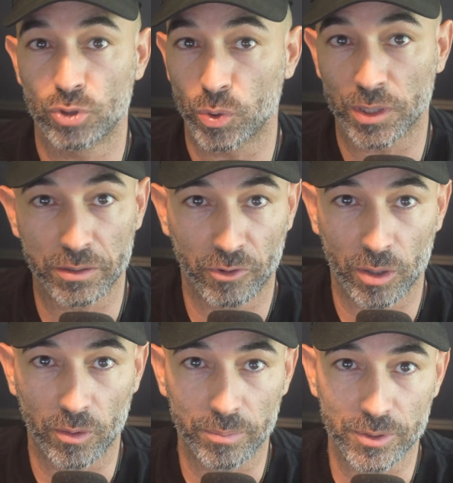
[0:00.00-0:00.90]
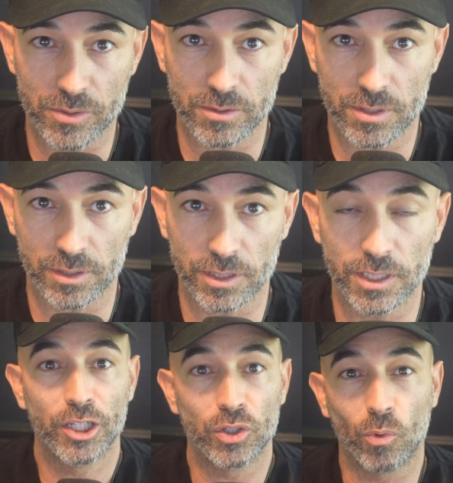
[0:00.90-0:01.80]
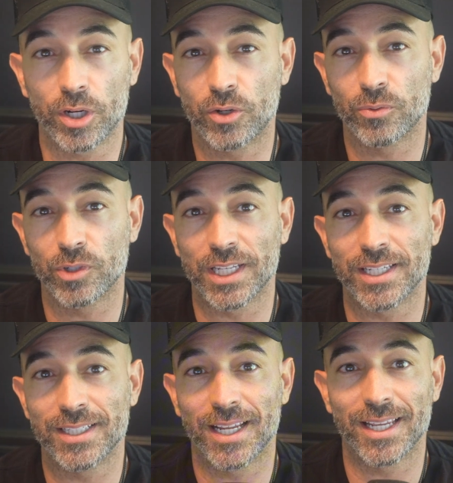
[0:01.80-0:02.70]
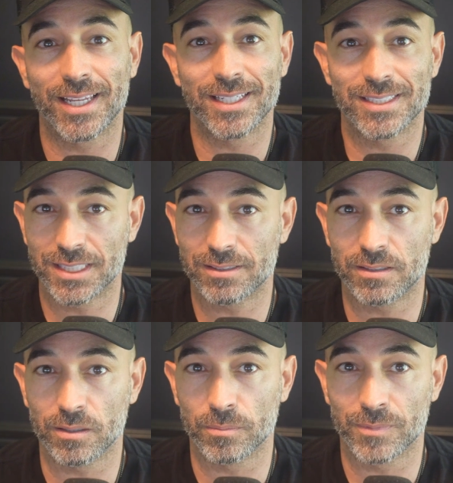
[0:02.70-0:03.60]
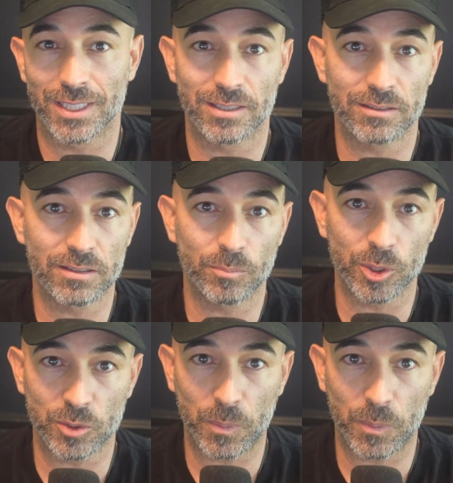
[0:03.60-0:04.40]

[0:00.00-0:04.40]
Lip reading: doing lead follow-up consistently. You want to create a system that's as simple as